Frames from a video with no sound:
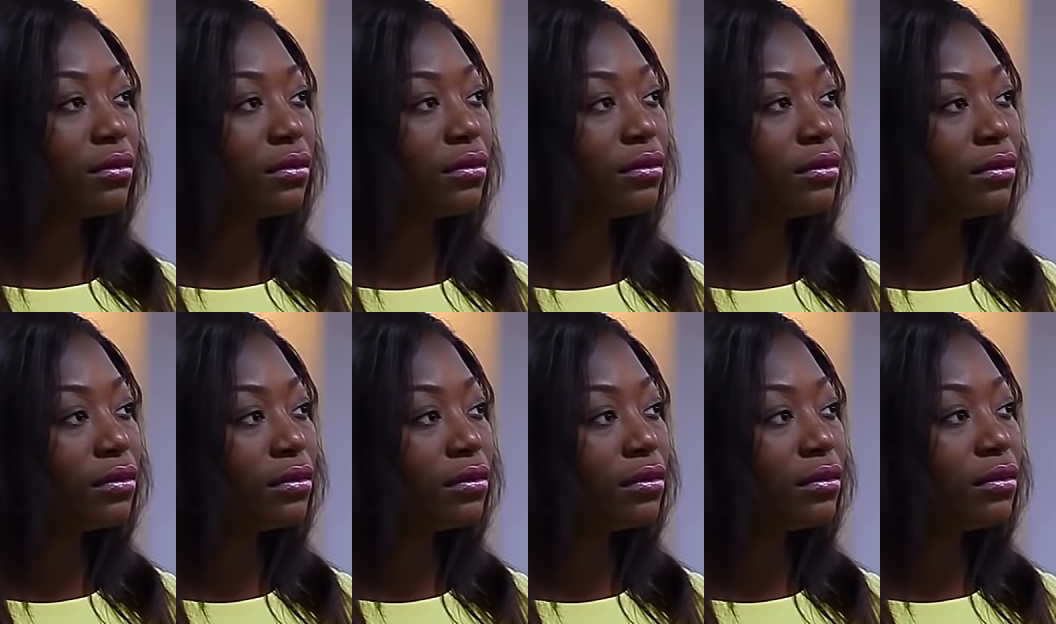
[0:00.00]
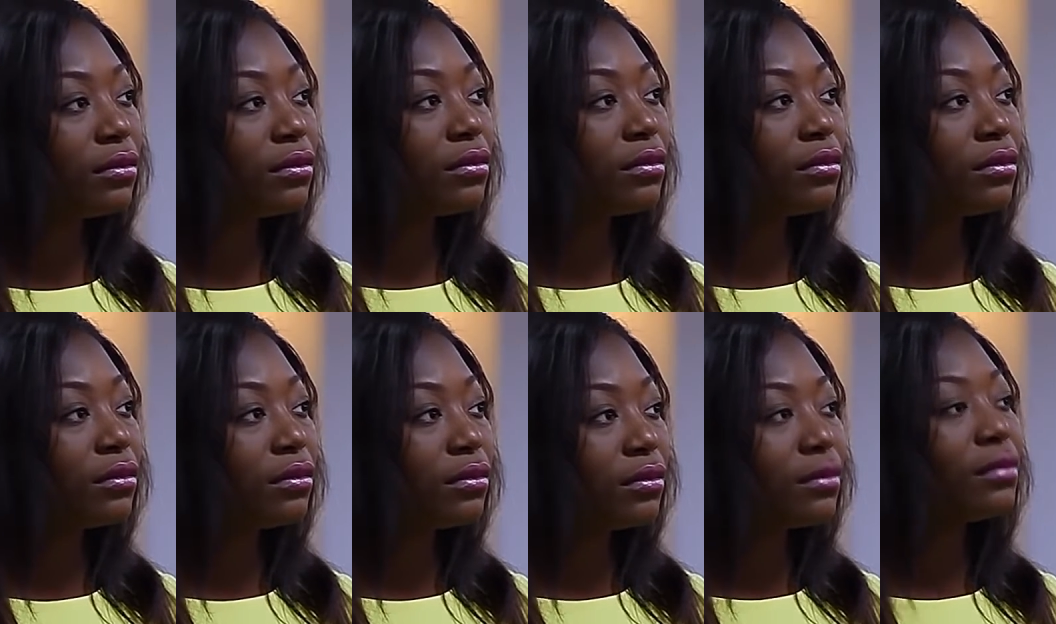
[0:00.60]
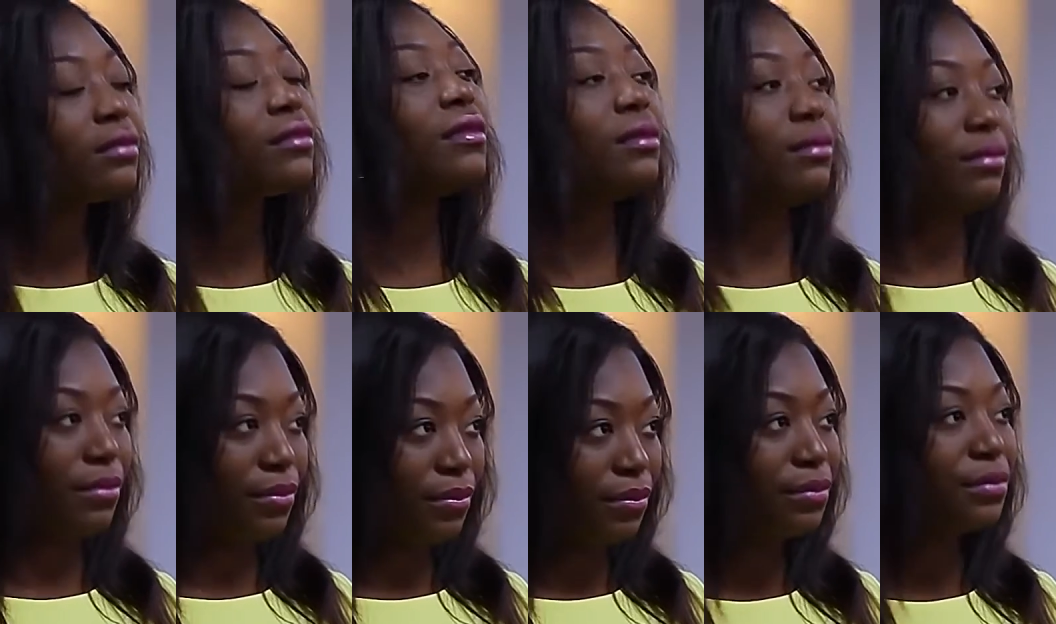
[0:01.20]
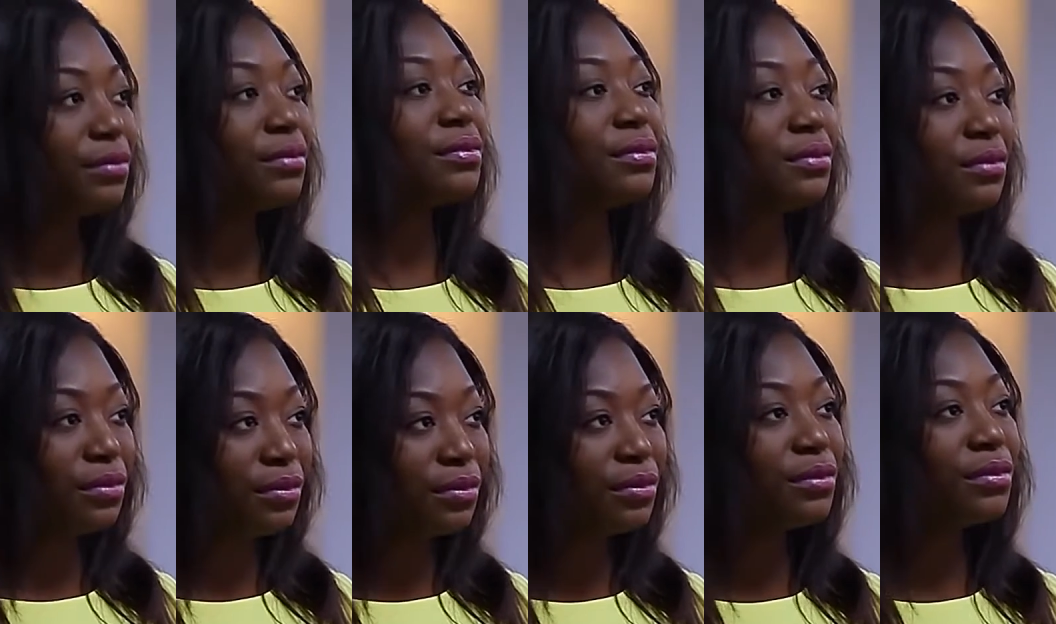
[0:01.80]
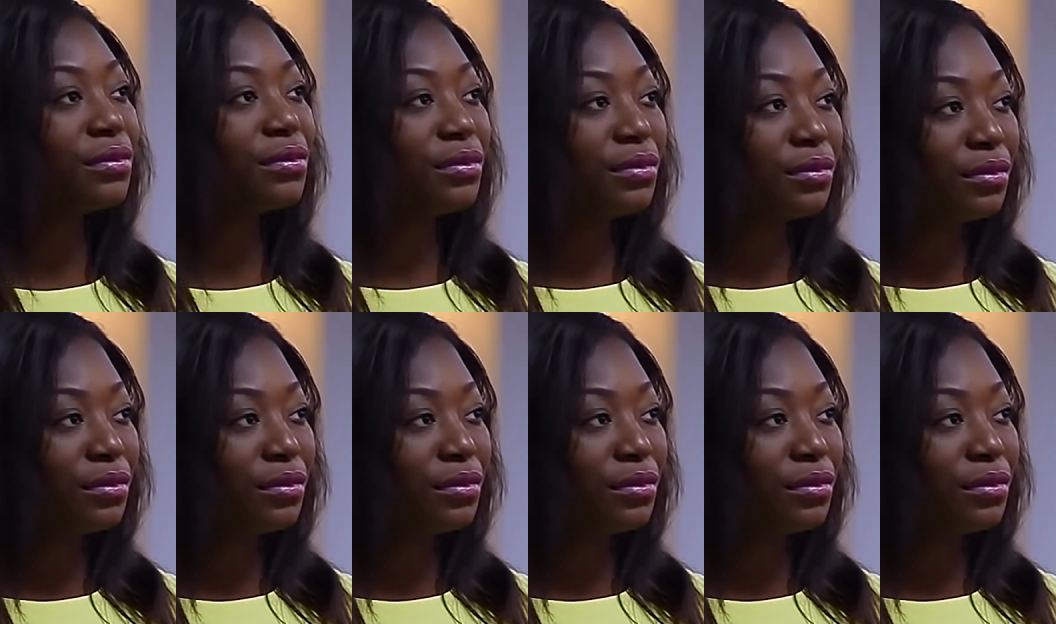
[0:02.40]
first station was Birmingham. We pastored